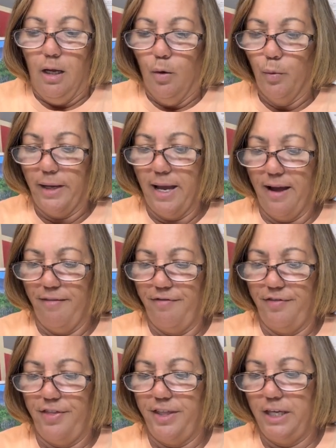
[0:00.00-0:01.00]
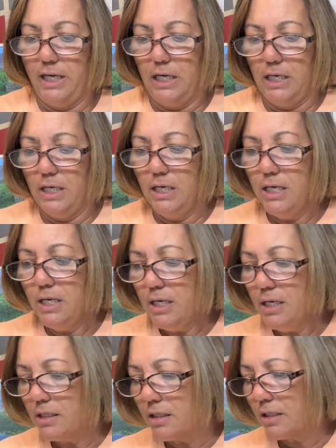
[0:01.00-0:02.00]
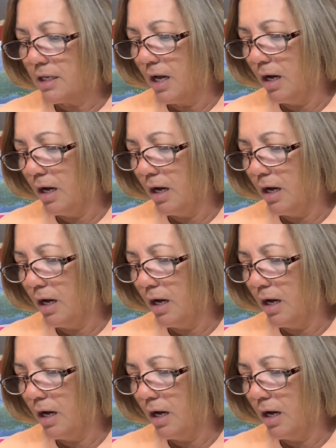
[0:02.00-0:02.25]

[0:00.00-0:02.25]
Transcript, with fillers: We have these.